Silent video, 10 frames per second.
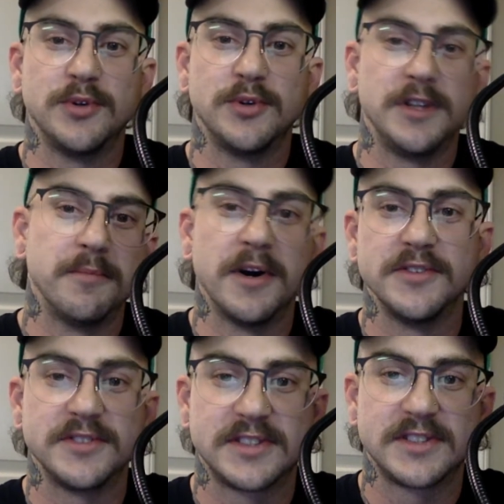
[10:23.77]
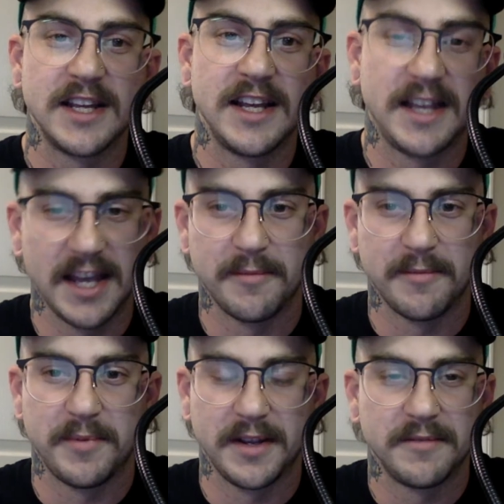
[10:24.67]
and the mothers say
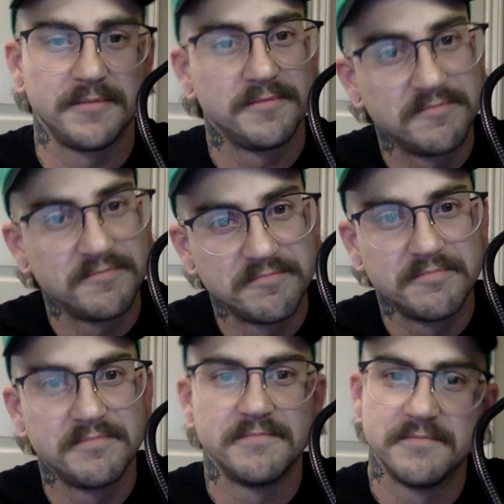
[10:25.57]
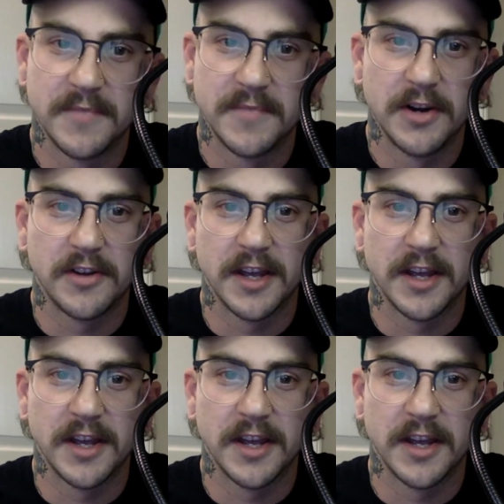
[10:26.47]
camping. Okay.